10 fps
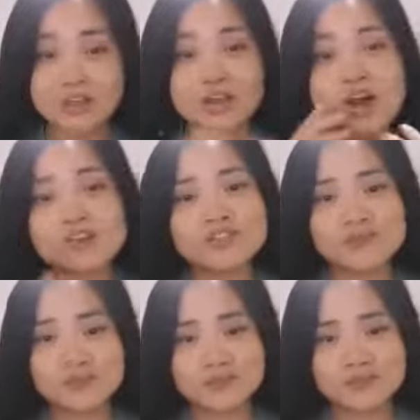to
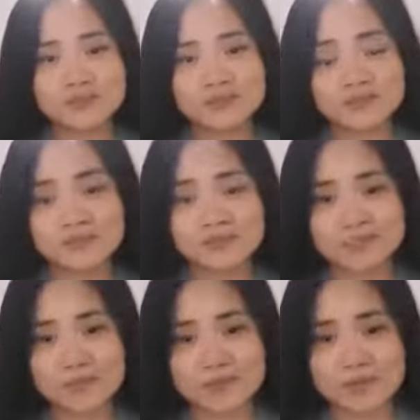contribute to
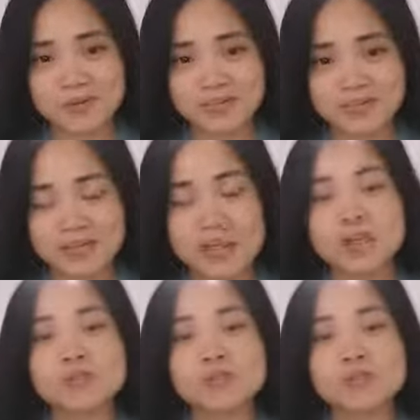this community,